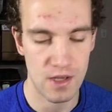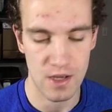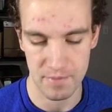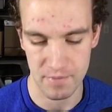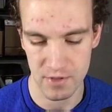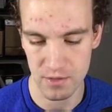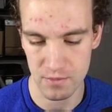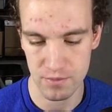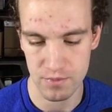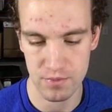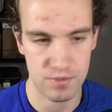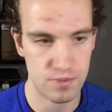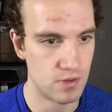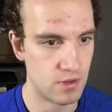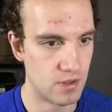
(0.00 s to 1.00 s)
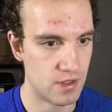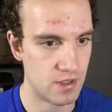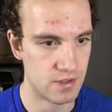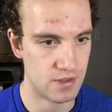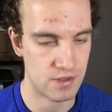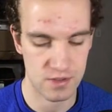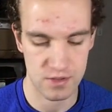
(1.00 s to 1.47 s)
I'm gonna
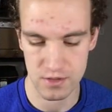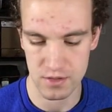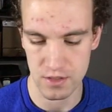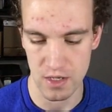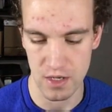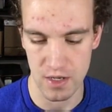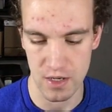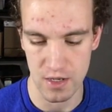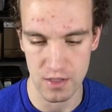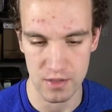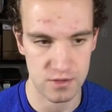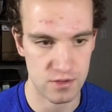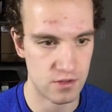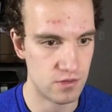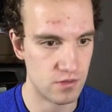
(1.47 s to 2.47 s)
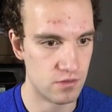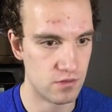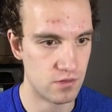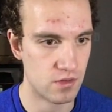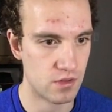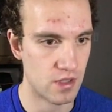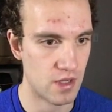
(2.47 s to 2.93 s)
put
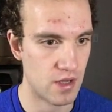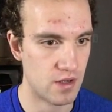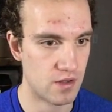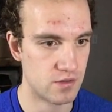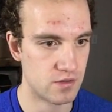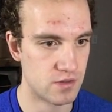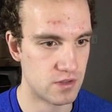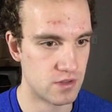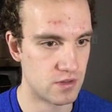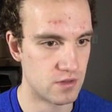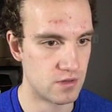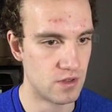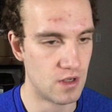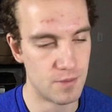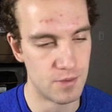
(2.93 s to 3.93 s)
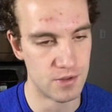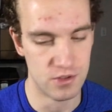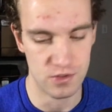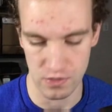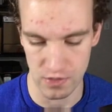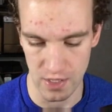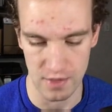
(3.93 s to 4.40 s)
2000. I'll put
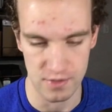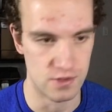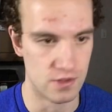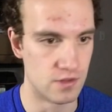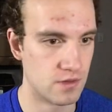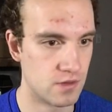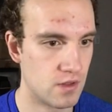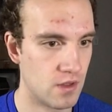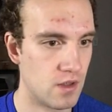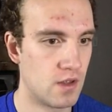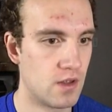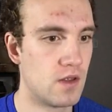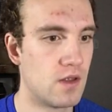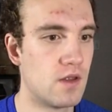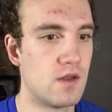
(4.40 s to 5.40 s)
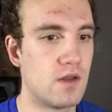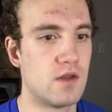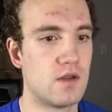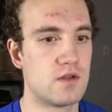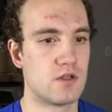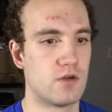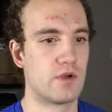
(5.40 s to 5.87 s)
2000.
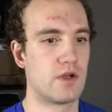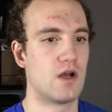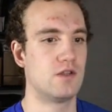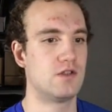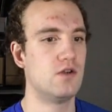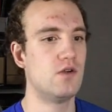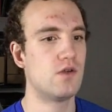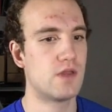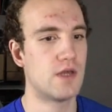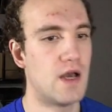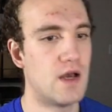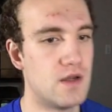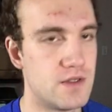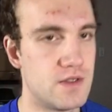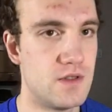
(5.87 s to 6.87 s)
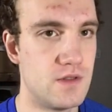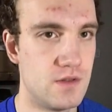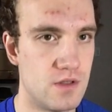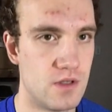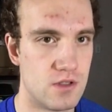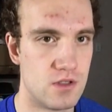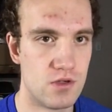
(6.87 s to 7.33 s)
So we got 2000
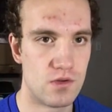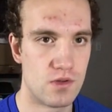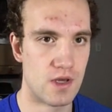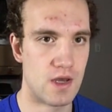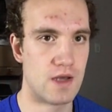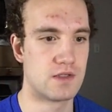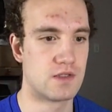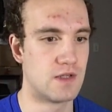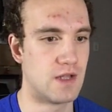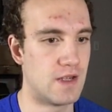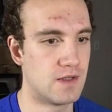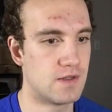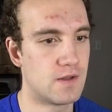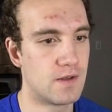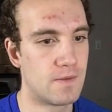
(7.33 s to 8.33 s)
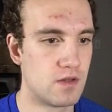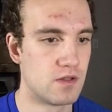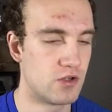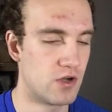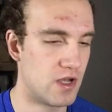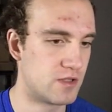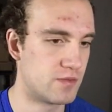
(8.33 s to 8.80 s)
to 2008. The
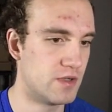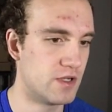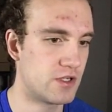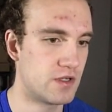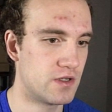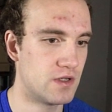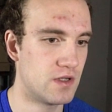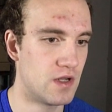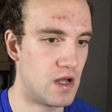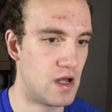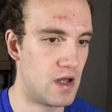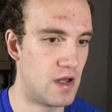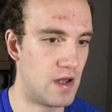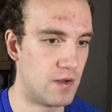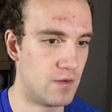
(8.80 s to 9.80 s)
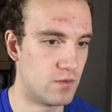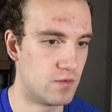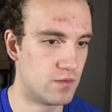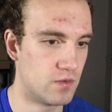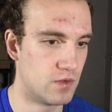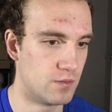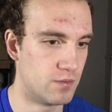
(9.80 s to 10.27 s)
transmission, I
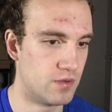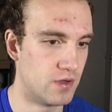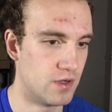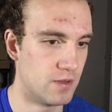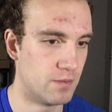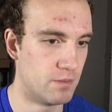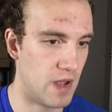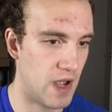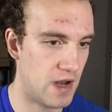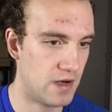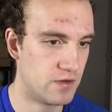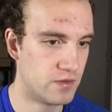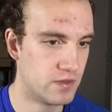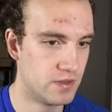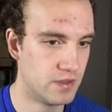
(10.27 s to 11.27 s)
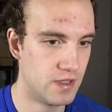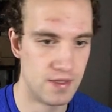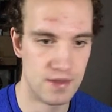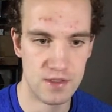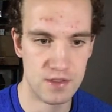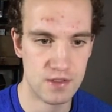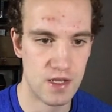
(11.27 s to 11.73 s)
will put manual in
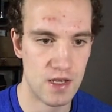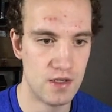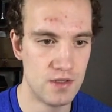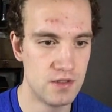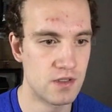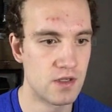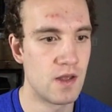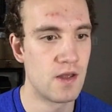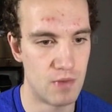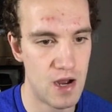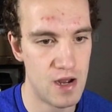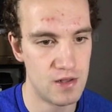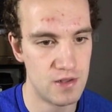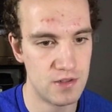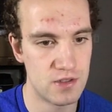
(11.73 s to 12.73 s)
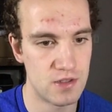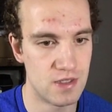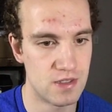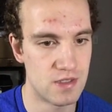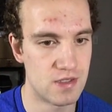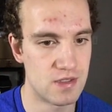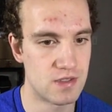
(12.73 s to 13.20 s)
this case. Mileage,
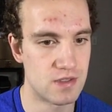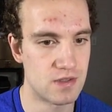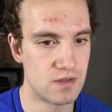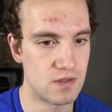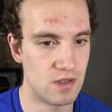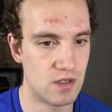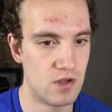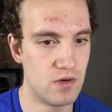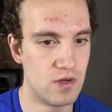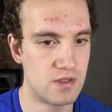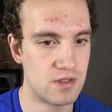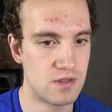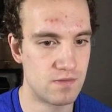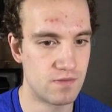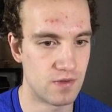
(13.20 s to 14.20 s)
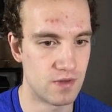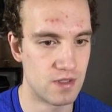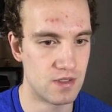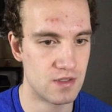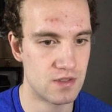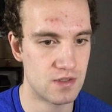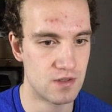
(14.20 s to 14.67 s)
the units for
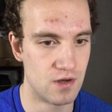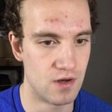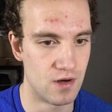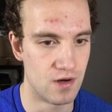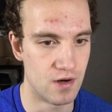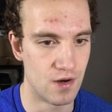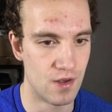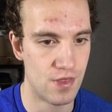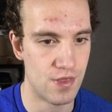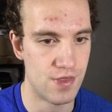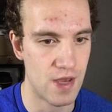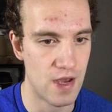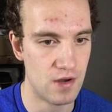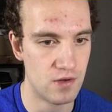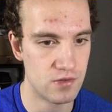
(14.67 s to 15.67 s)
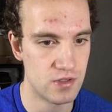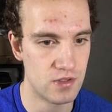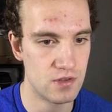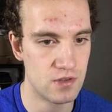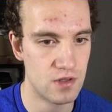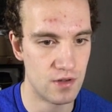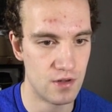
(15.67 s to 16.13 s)
this are
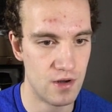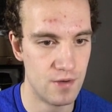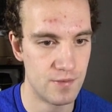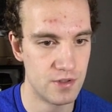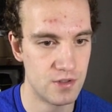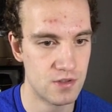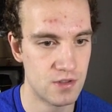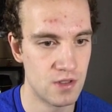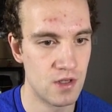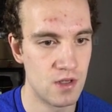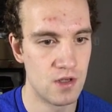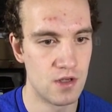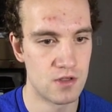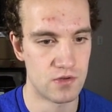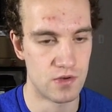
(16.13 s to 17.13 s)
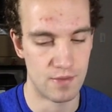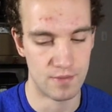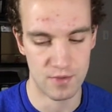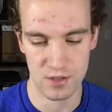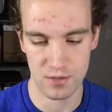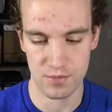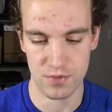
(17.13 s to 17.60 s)
1,000 kilometers. So I'm
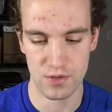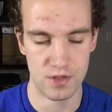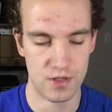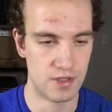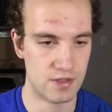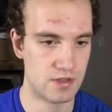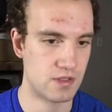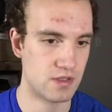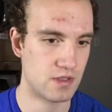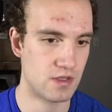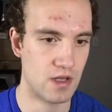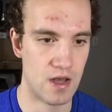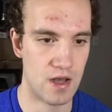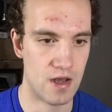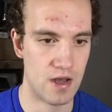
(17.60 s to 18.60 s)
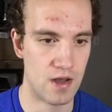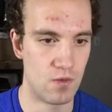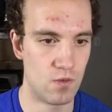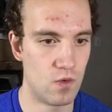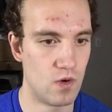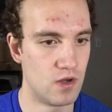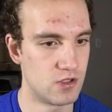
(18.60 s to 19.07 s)
gonna put
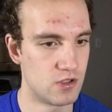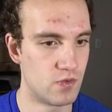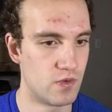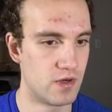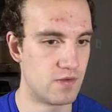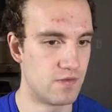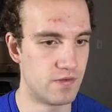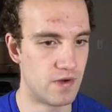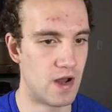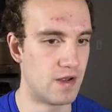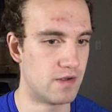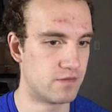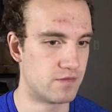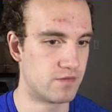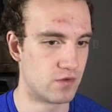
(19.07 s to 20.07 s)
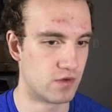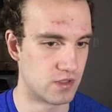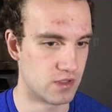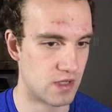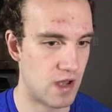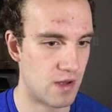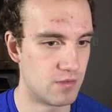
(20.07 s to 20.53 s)
125, for
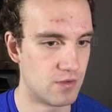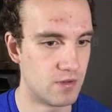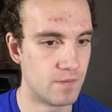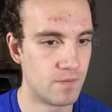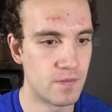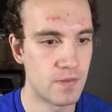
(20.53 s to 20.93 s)
example.